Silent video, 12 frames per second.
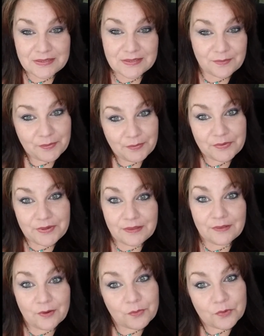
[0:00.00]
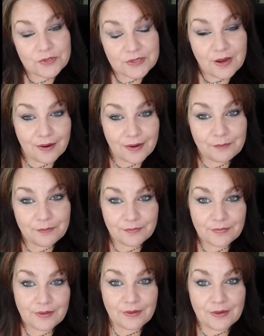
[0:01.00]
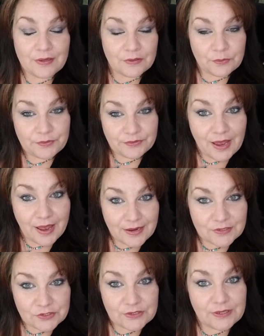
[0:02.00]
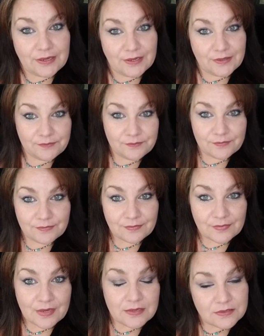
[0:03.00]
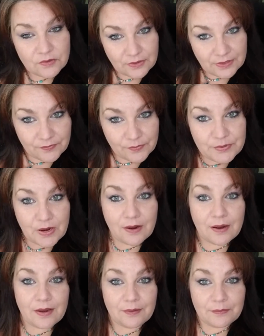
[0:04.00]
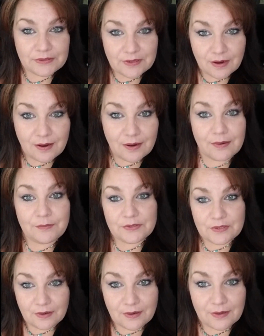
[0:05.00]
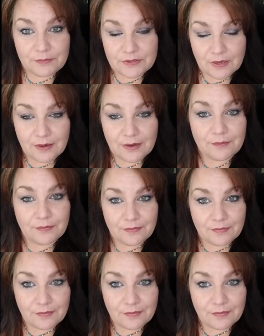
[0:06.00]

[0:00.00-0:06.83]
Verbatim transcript: Some people need a little more time to put the action in. So you give them time and time, time.